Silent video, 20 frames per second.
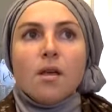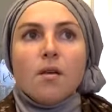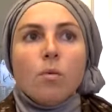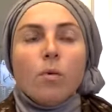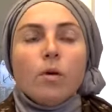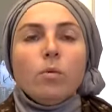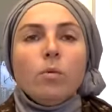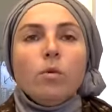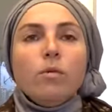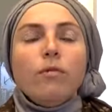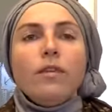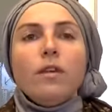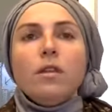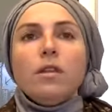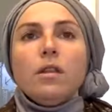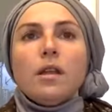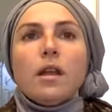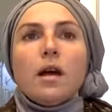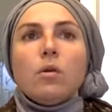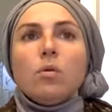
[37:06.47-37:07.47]
when we feel
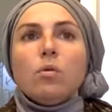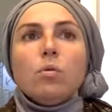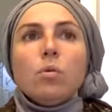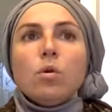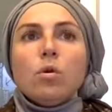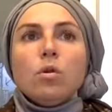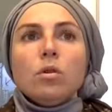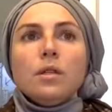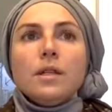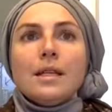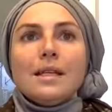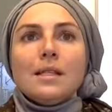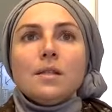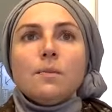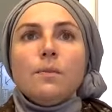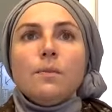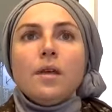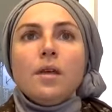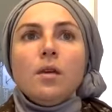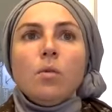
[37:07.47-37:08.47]
that our world is
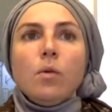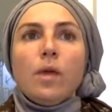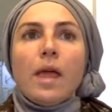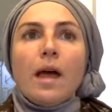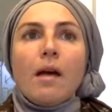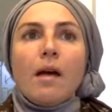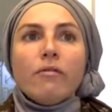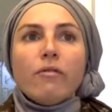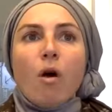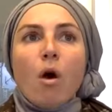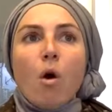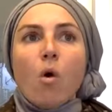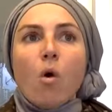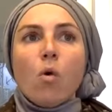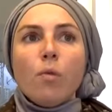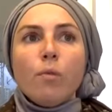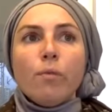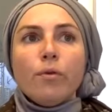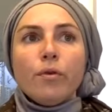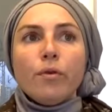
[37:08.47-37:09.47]
big, we have
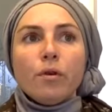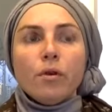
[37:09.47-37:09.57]
hope,